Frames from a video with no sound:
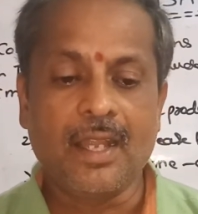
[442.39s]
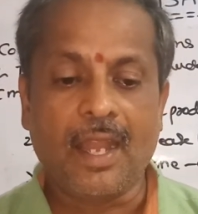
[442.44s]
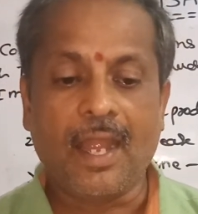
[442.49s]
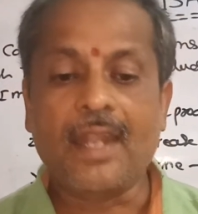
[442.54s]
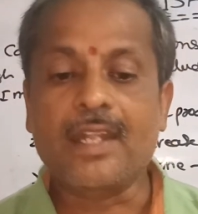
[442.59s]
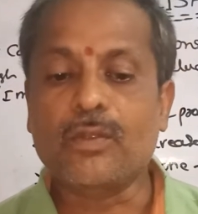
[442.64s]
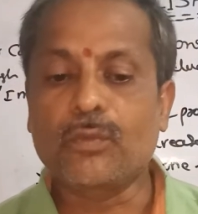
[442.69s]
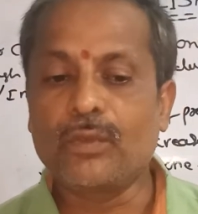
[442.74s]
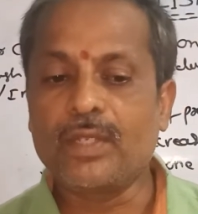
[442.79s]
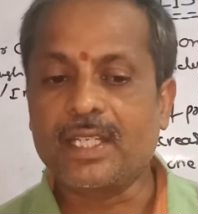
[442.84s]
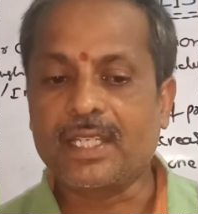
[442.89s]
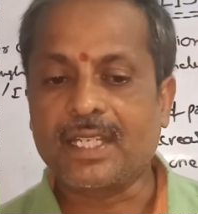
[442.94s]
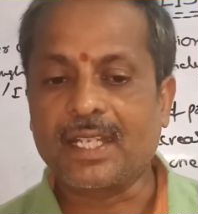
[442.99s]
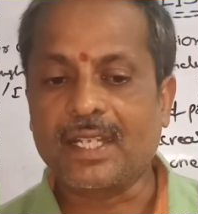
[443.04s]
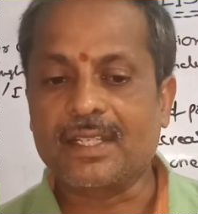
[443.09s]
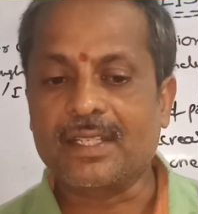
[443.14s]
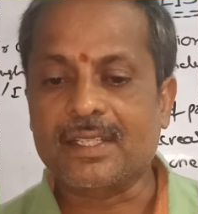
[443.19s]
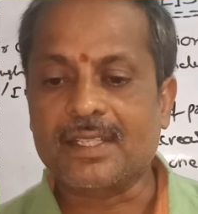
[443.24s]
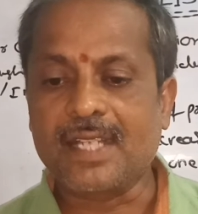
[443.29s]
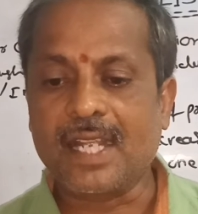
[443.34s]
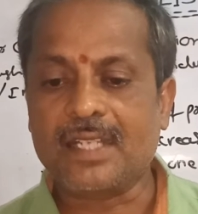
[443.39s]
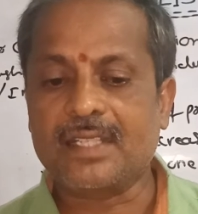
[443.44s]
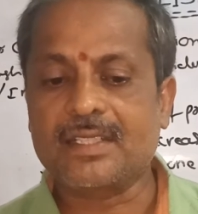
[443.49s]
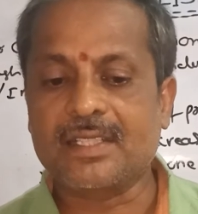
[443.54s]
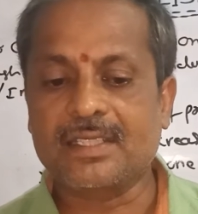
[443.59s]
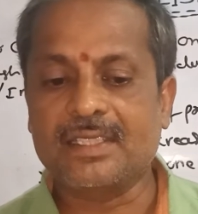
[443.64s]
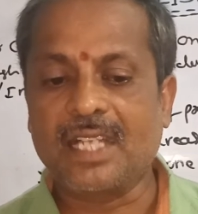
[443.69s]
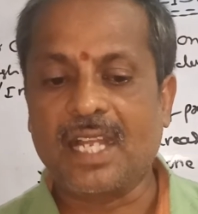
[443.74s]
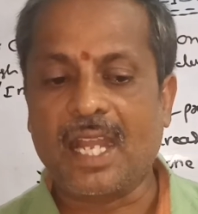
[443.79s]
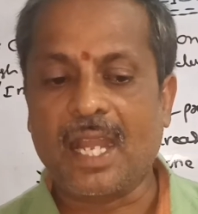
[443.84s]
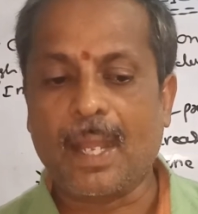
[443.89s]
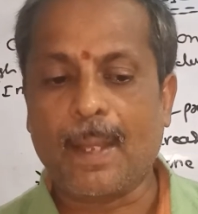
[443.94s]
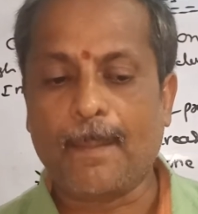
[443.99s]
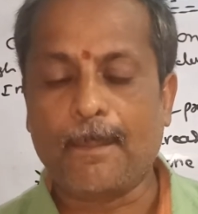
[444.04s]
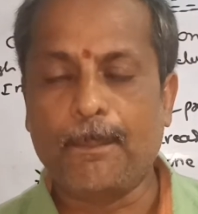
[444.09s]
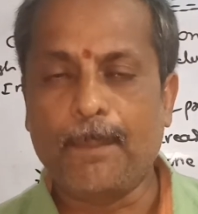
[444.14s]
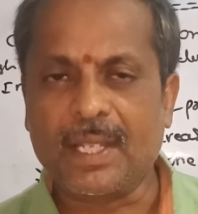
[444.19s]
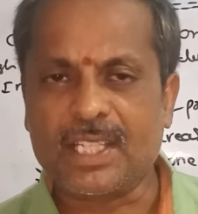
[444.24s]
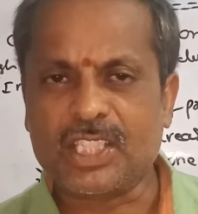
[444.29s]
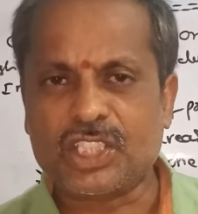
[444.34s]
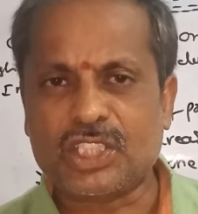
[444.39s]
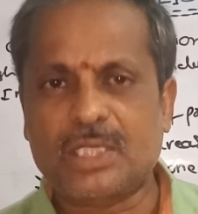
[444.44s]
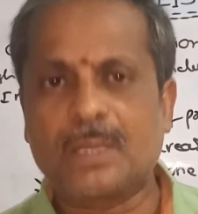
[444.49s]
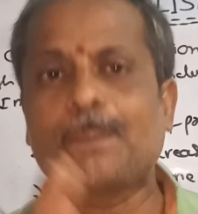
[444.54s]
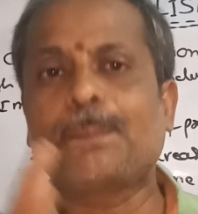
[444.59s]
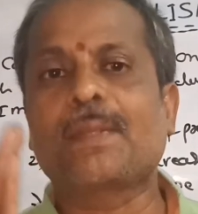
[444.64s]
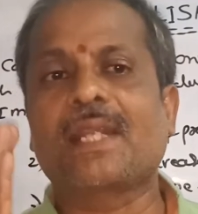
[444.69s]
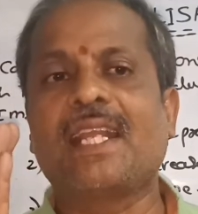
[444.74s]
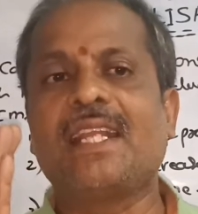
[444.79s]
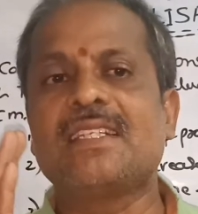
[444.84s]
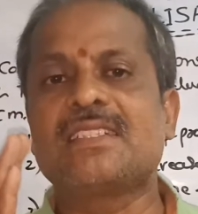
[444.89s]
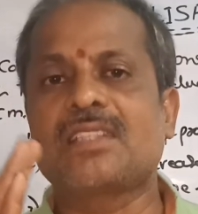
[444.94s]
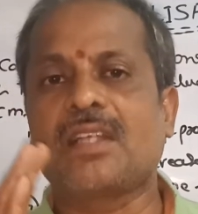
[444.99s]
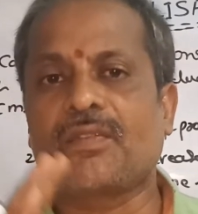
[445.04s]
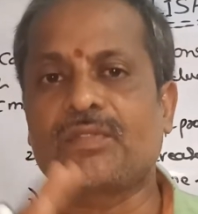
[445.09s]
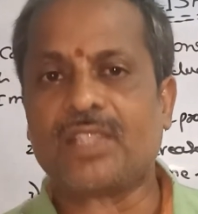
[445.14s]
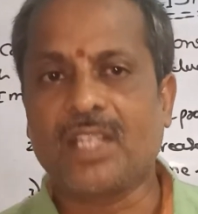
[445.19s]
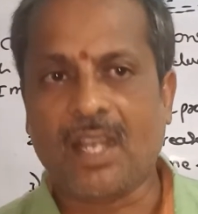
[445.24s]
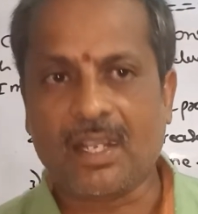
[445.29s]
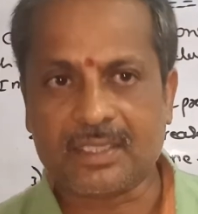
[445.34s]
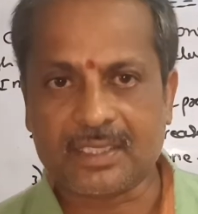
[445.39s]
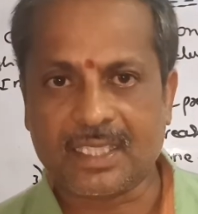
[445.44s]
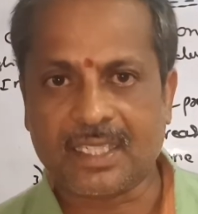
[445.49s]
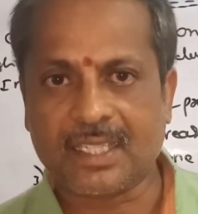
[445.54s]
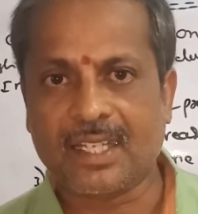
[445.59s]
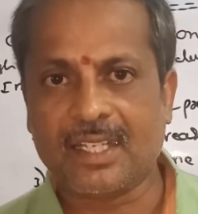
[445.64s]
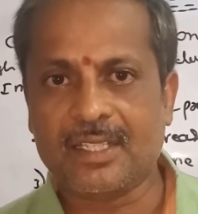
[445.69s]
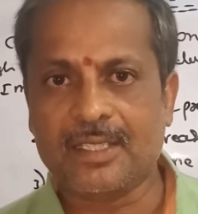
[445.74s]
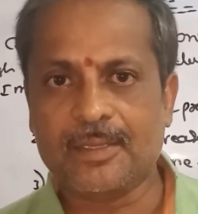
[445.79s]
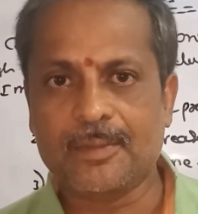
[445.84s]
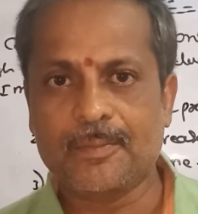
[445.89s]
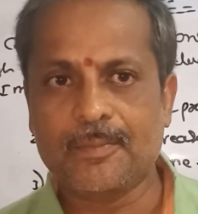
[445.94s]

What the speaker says: and we can get the best price of the article,